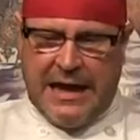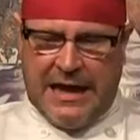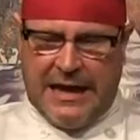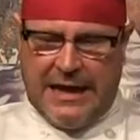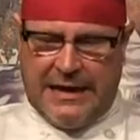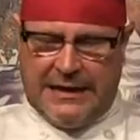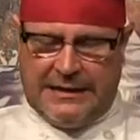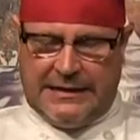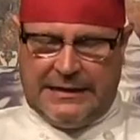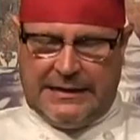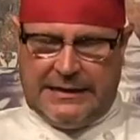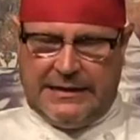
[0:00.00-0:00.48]

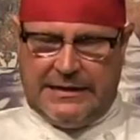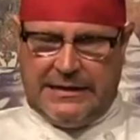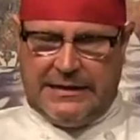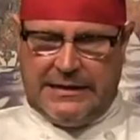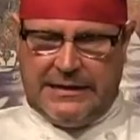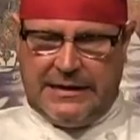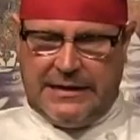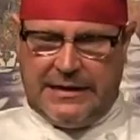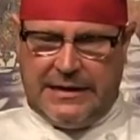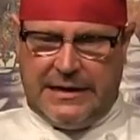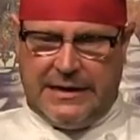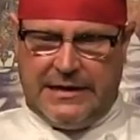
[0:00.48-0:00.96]

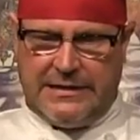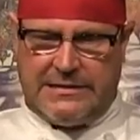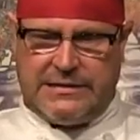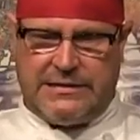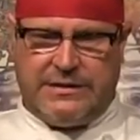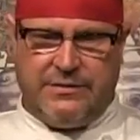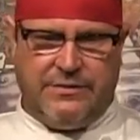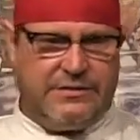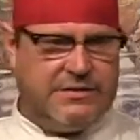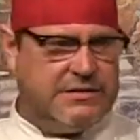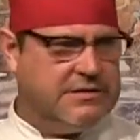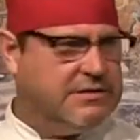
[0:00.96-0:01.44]
And
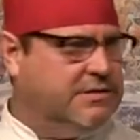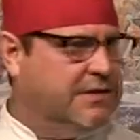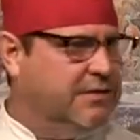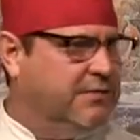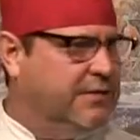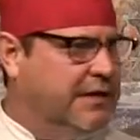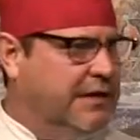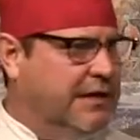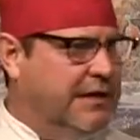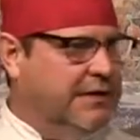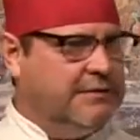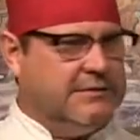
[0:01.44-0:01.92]
she would just
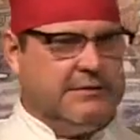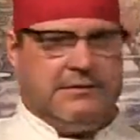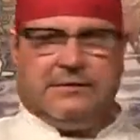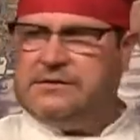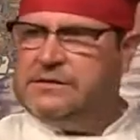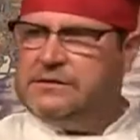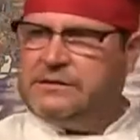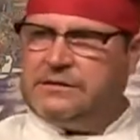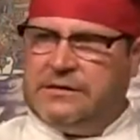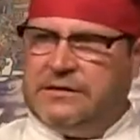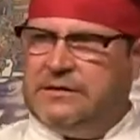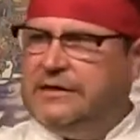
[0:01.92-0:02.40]
do it like,
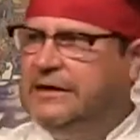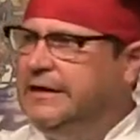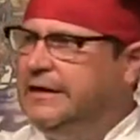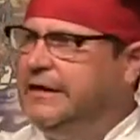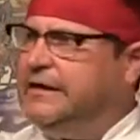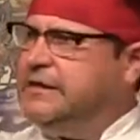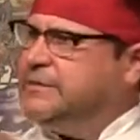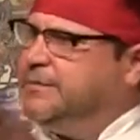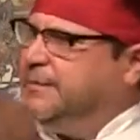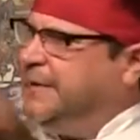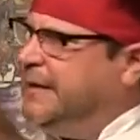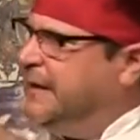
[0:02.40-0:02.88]
just
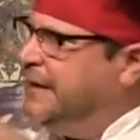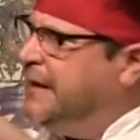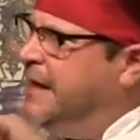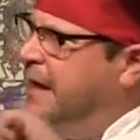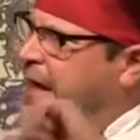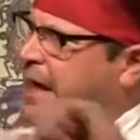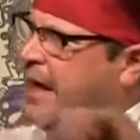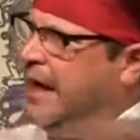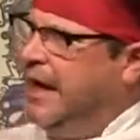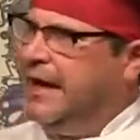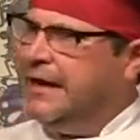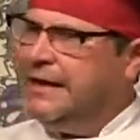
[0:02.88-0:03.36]

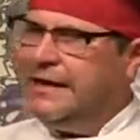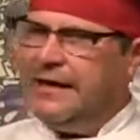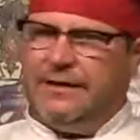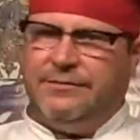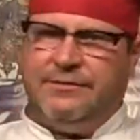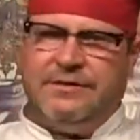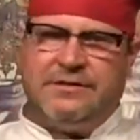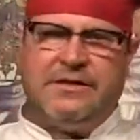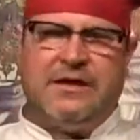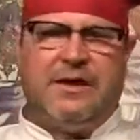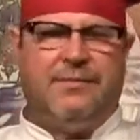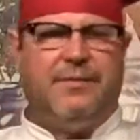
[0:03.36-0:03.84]
lickety-split. And
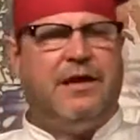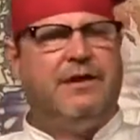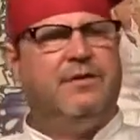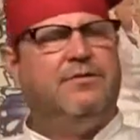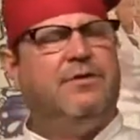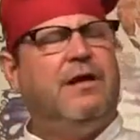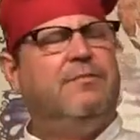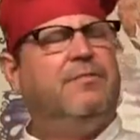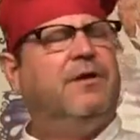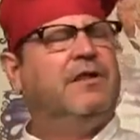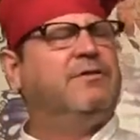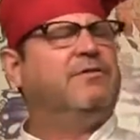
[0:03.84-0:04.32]
I was telling my
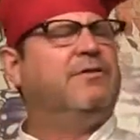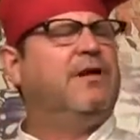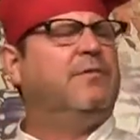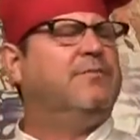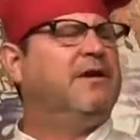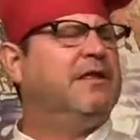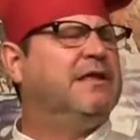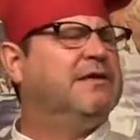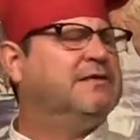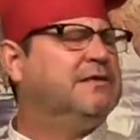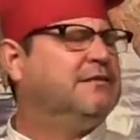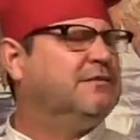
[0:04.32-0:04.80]
grandmother,
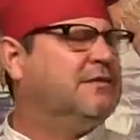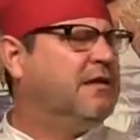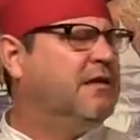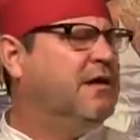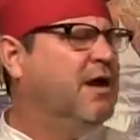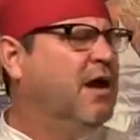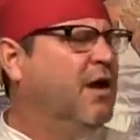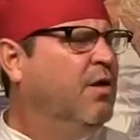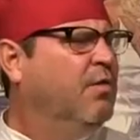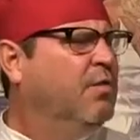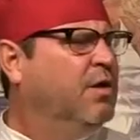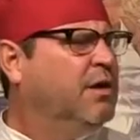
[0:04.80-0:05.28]
I said,
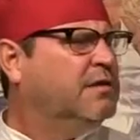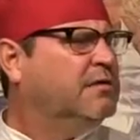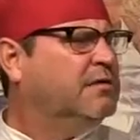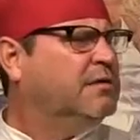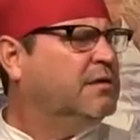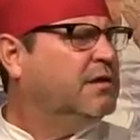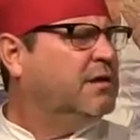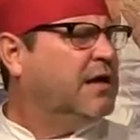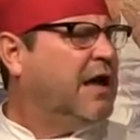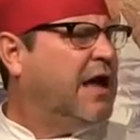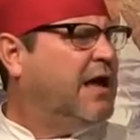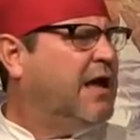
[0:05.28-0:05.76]

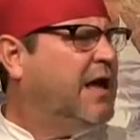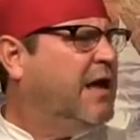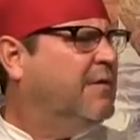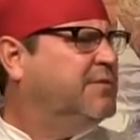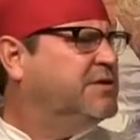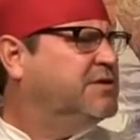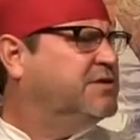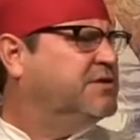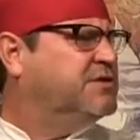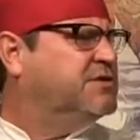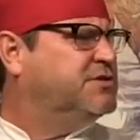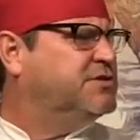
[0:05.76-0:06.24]
how
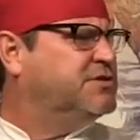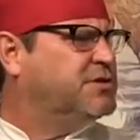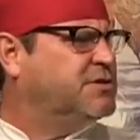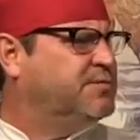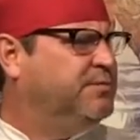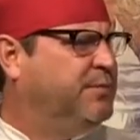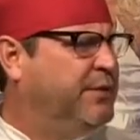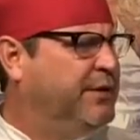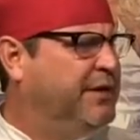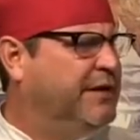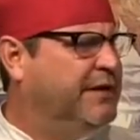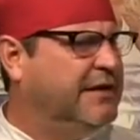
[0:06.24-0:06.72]
much did you
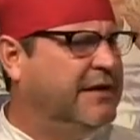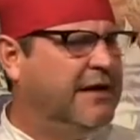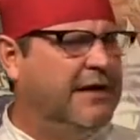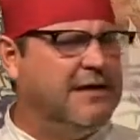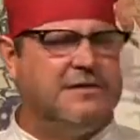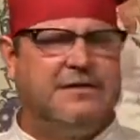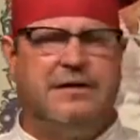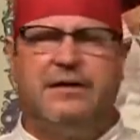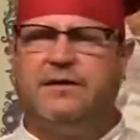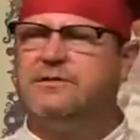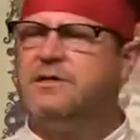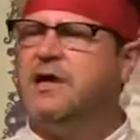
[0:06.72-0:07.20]
just put in there?
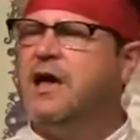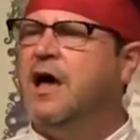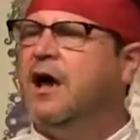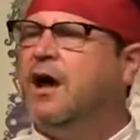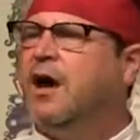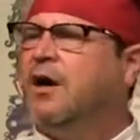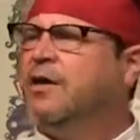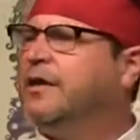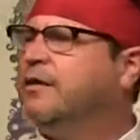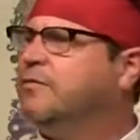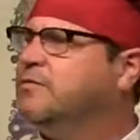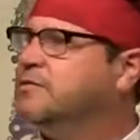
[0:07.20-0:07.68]
And she goes,
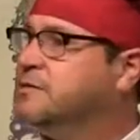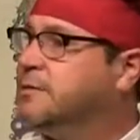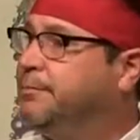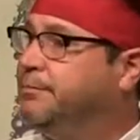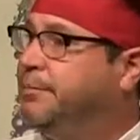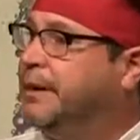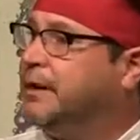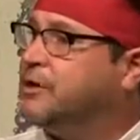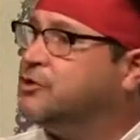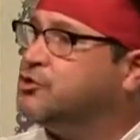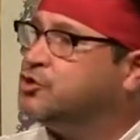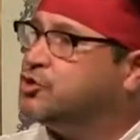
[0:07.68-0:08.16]
oh, that was a
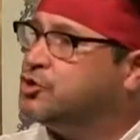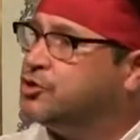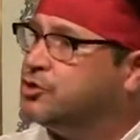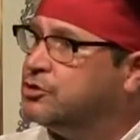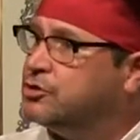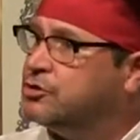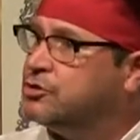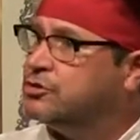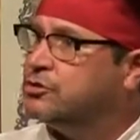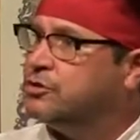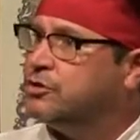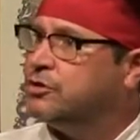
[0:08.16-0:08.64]
pinch.